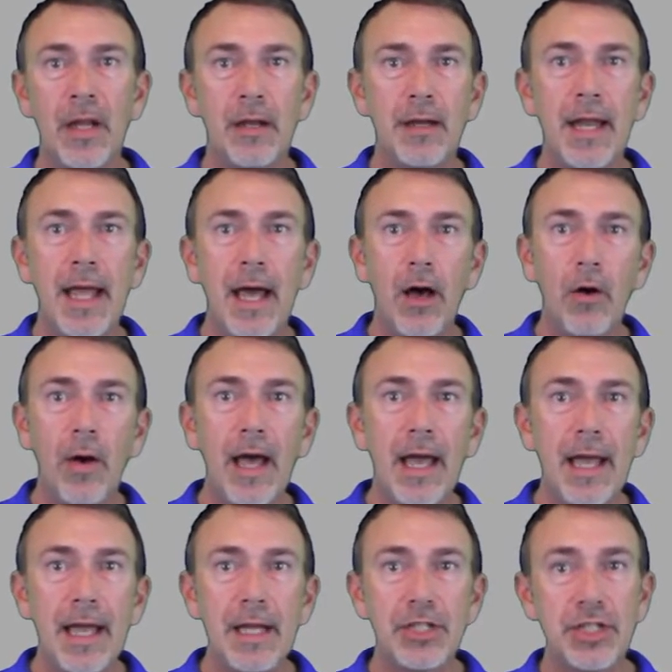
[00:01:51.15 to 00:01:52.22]
Now,
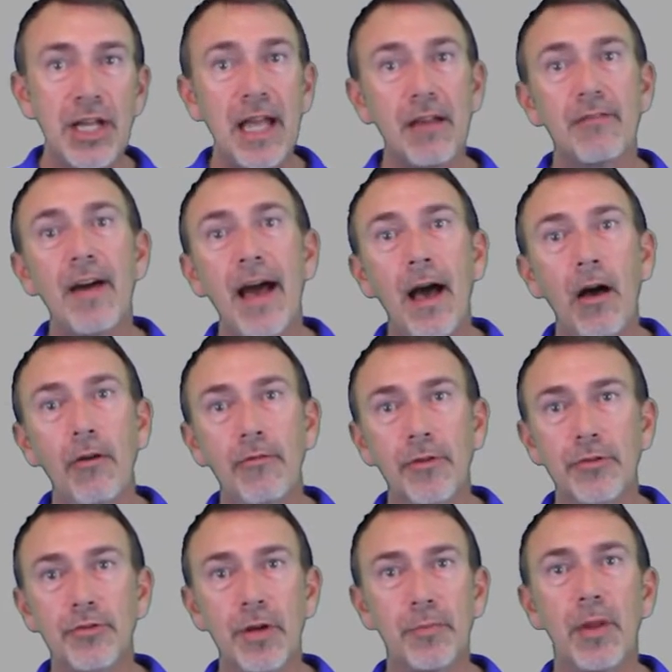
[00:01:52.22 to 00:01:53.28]
a check valve
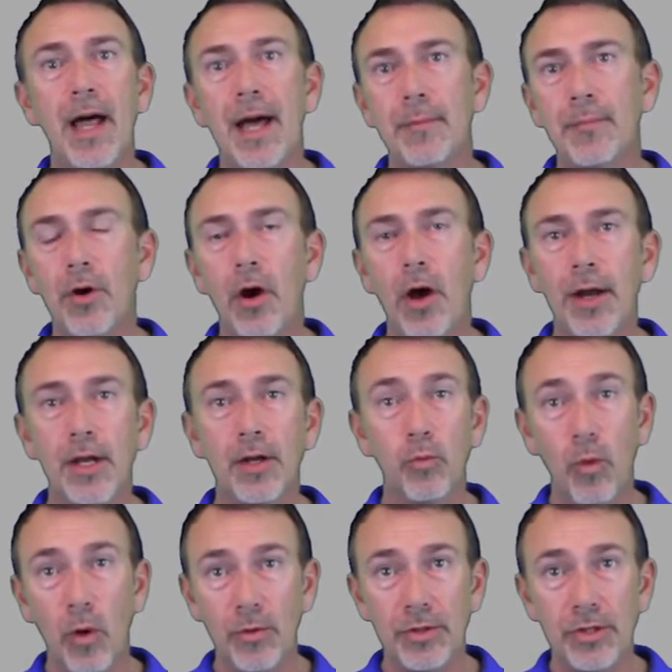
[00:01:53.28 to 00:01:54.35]
drip line product
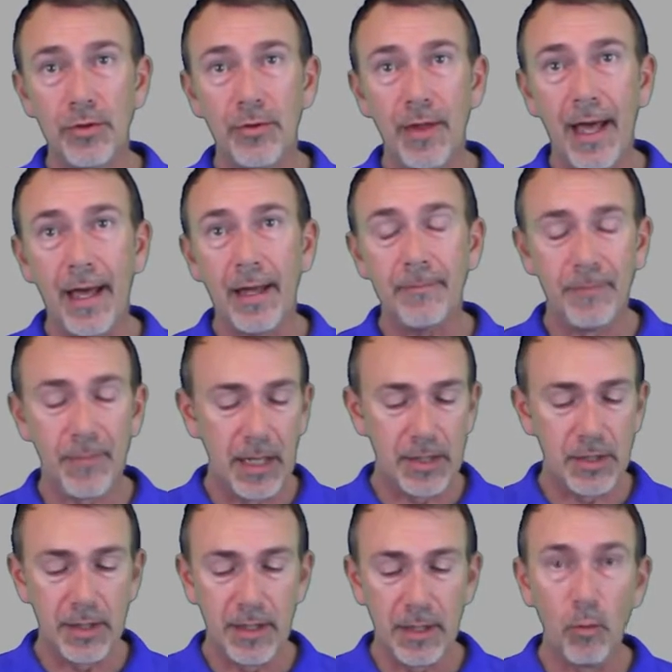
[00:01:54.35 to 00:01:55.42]
won't do that.
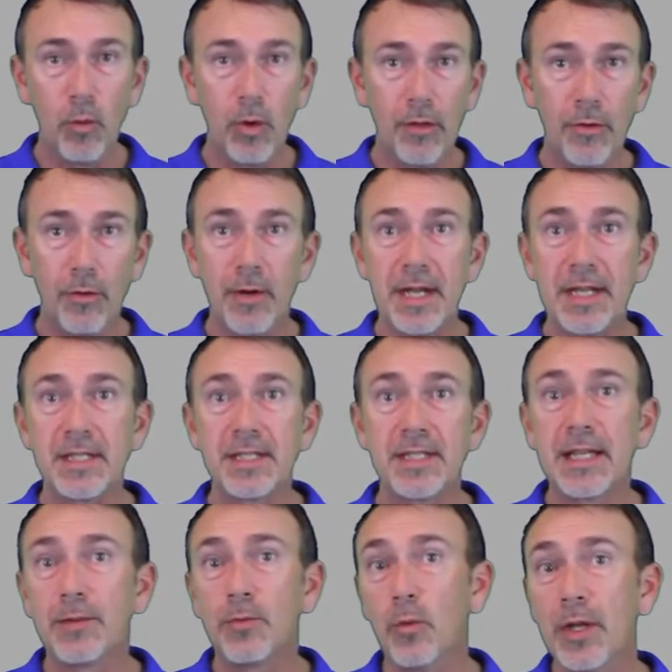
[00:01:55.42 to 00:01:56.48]
That's one of the reasons
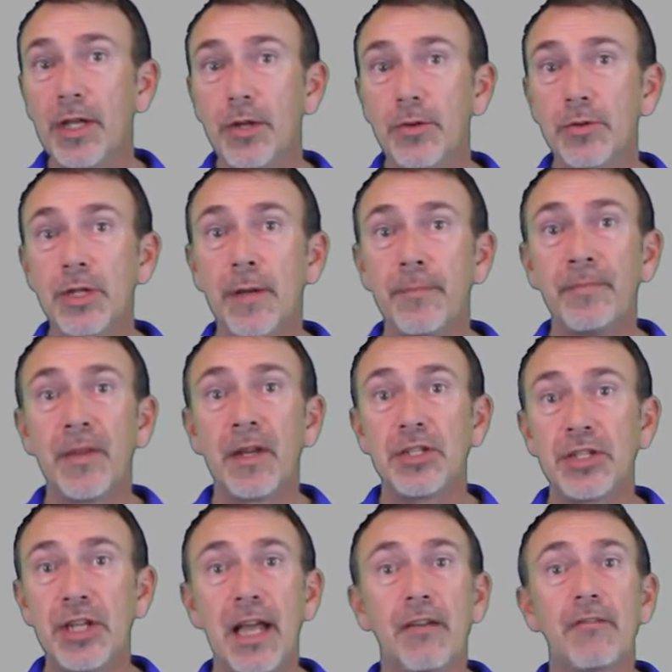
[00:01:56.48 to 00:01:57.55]
that we use
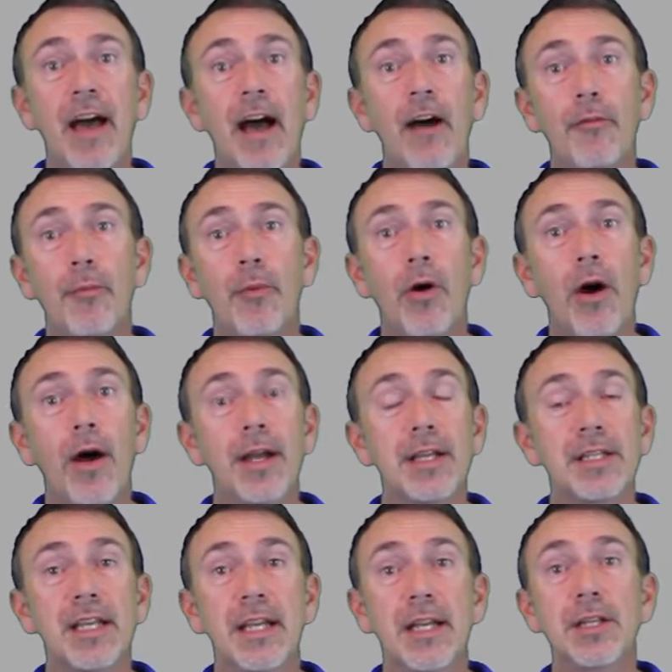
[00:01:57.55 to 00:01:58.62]
check valve
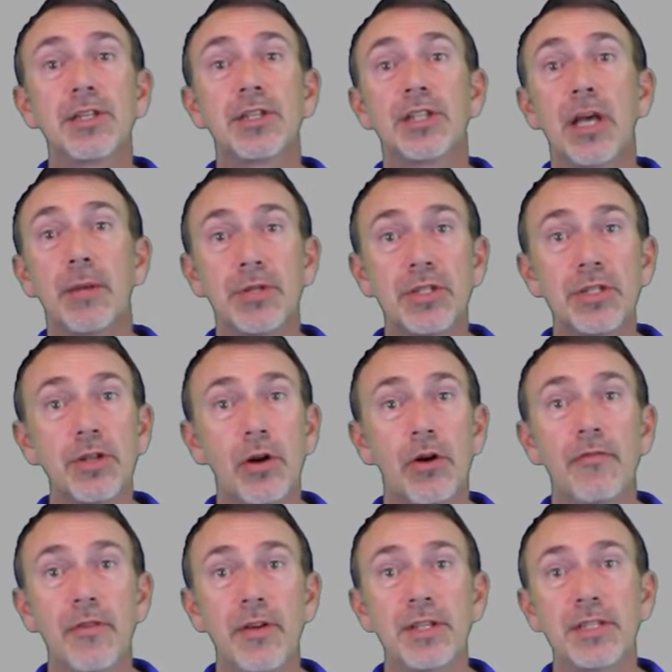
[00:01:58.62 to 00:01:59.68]
products in
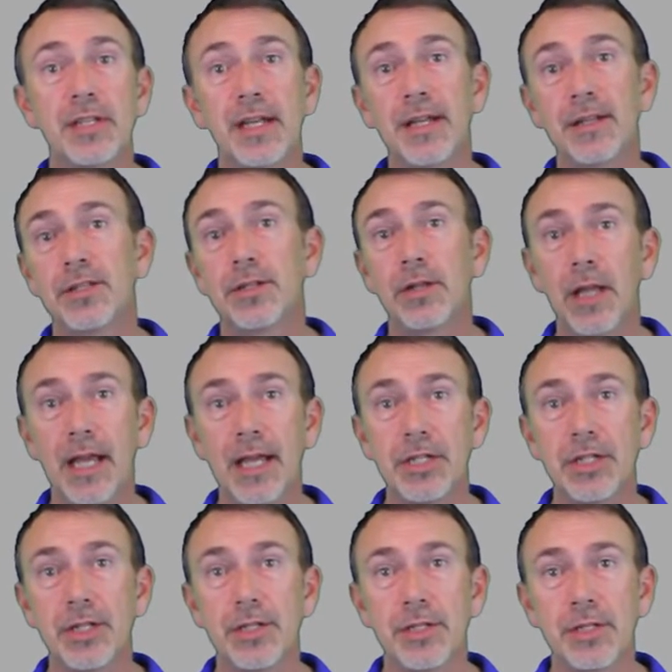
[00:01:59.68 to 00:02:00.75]
subsurface
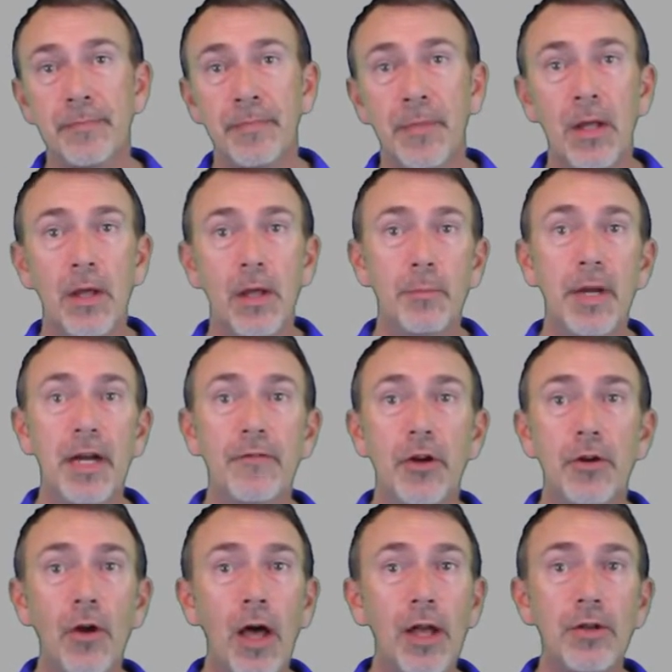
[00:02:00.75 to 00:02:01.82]
installations. But if
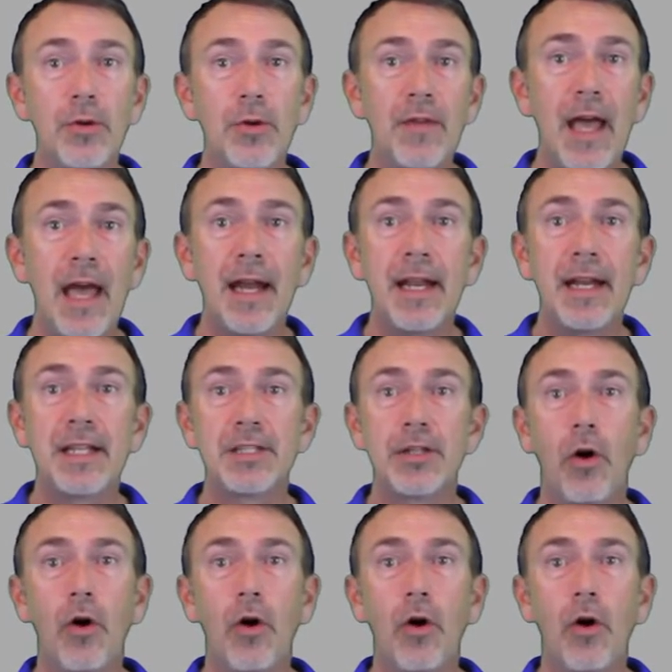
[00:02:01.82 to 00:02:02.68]
you're not doing that and it's